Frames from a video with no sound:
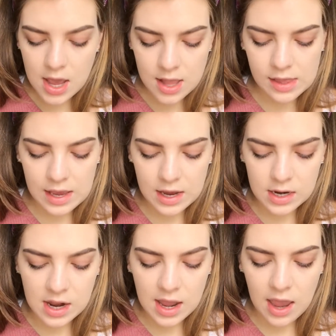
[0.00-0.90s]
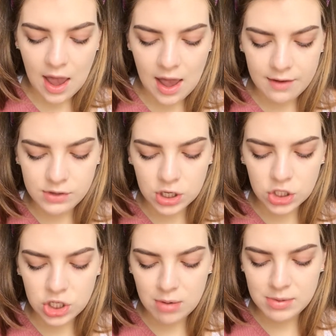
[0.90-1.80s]
And then I have
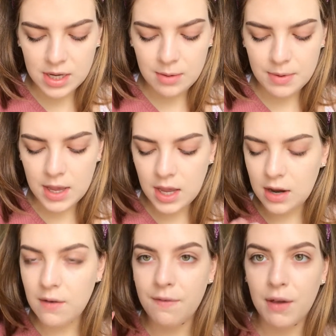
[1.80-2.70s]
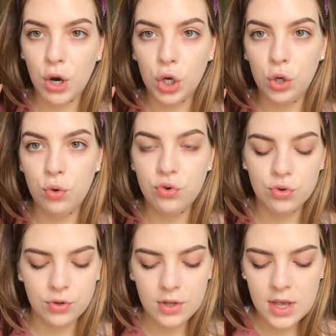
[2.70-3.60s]
Tarte Shape Tape in Fair
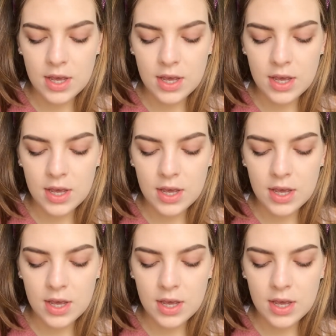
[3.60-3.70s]
Neutral.